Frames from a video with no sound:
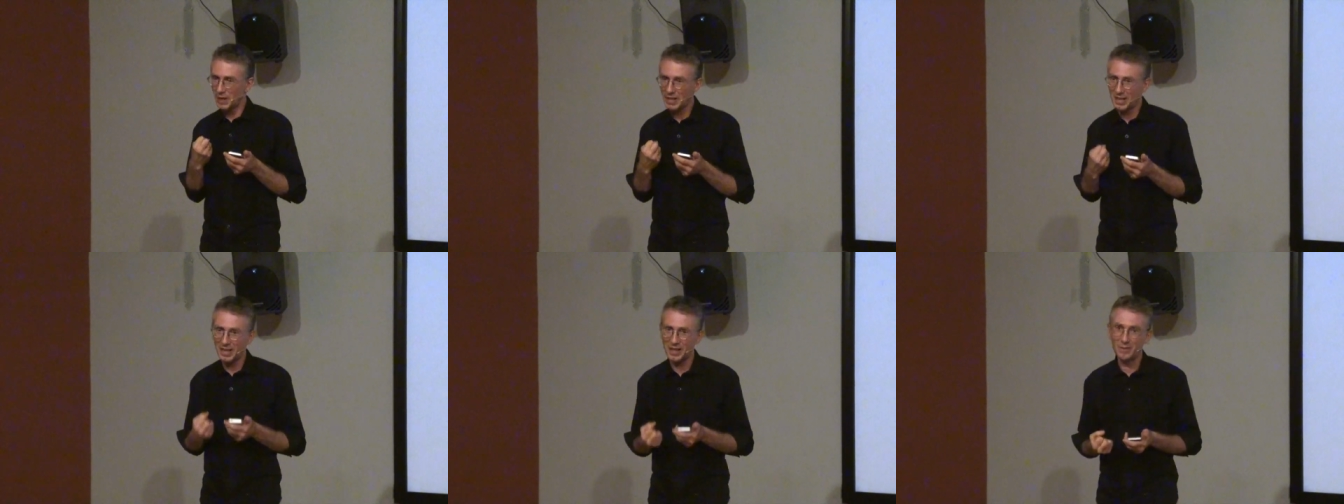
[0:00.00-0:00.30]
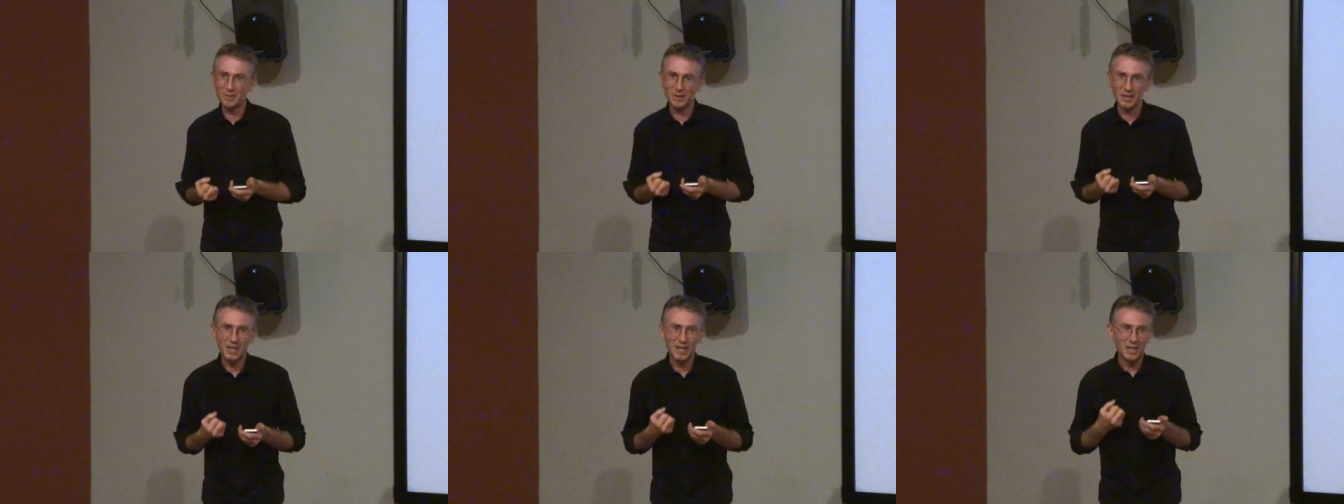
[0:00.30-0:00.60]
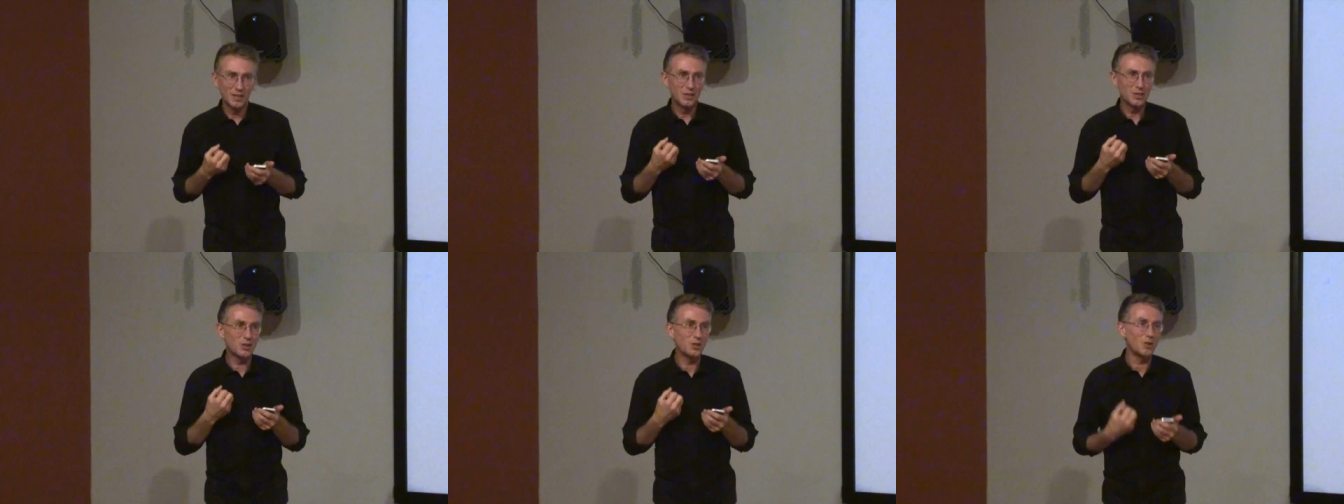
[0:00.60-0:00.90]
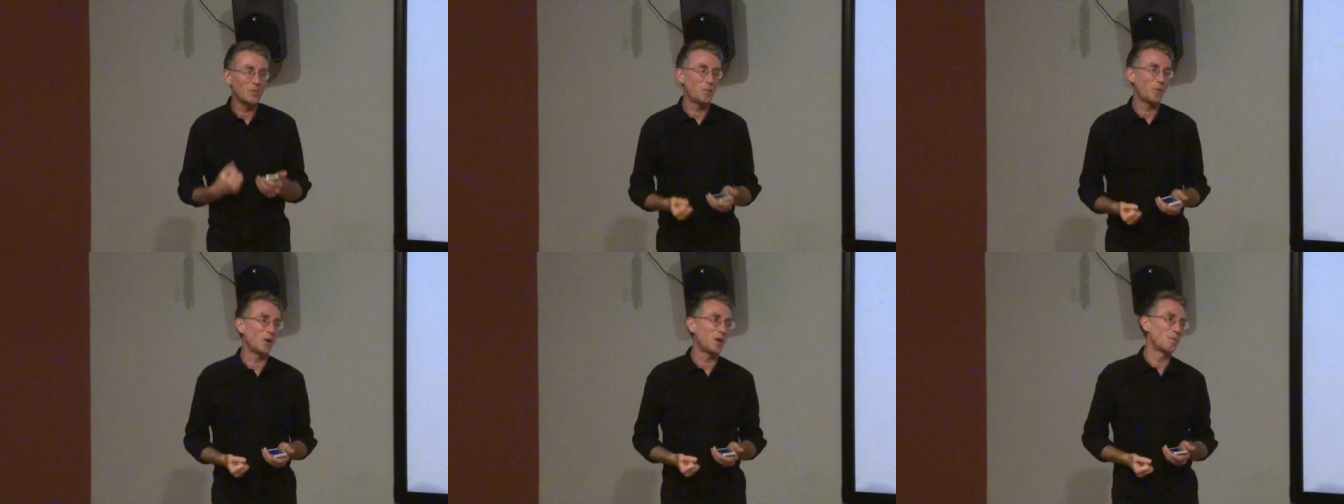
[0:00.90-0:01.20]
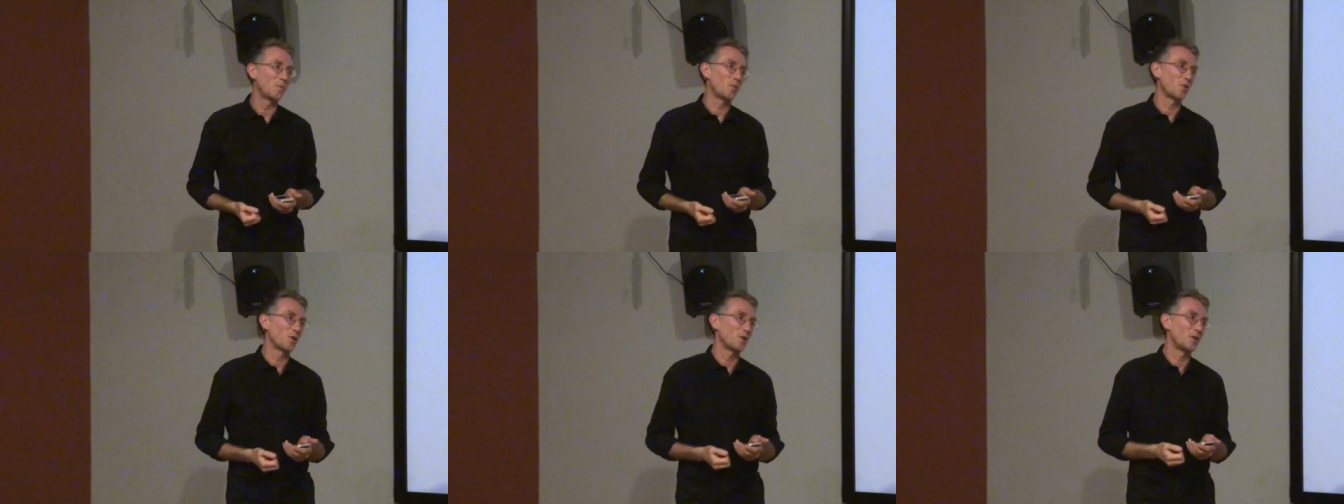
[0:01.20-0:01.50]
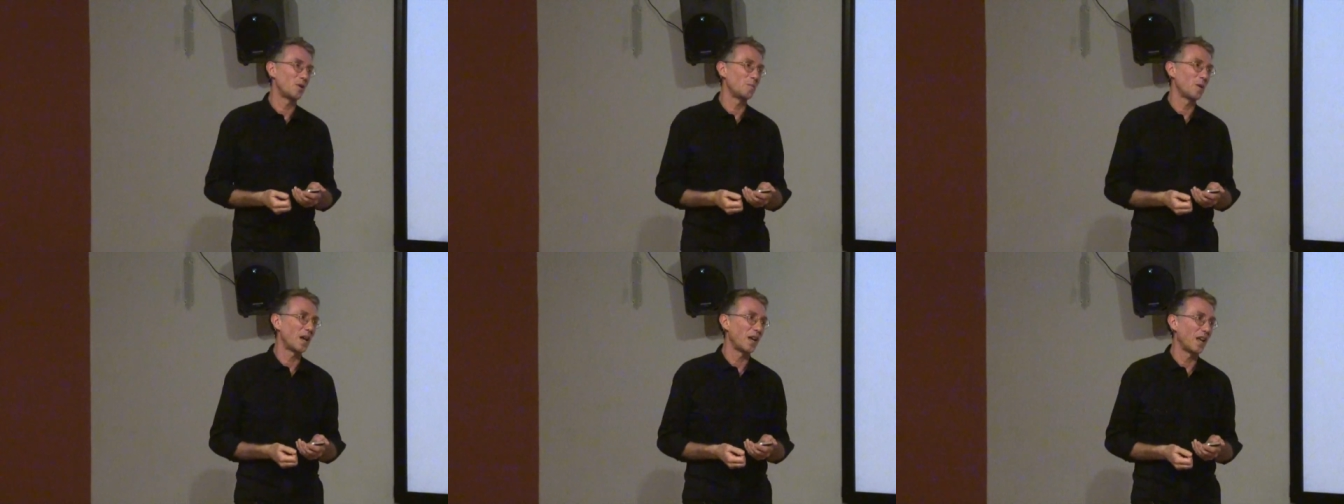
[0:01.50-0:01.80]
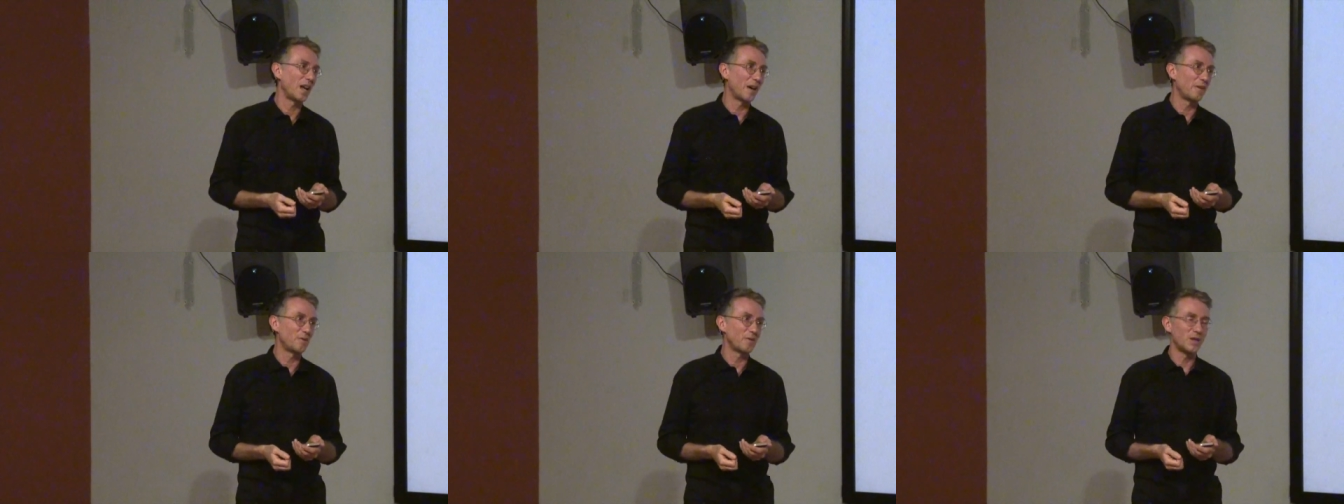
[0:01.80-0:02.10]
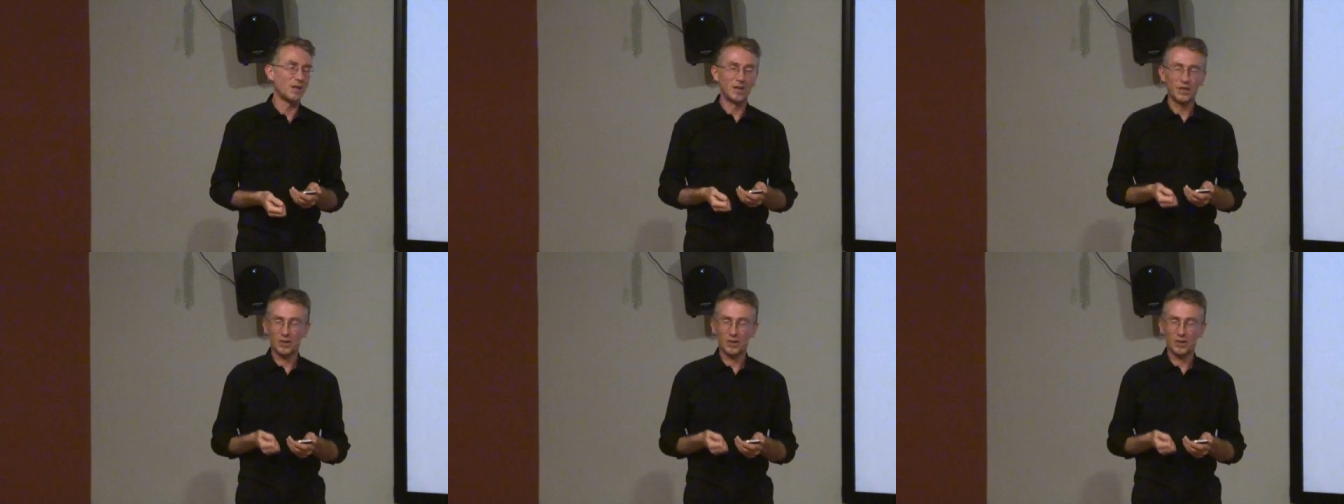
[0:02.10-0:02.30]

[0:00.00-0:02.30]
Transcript: became super important in my life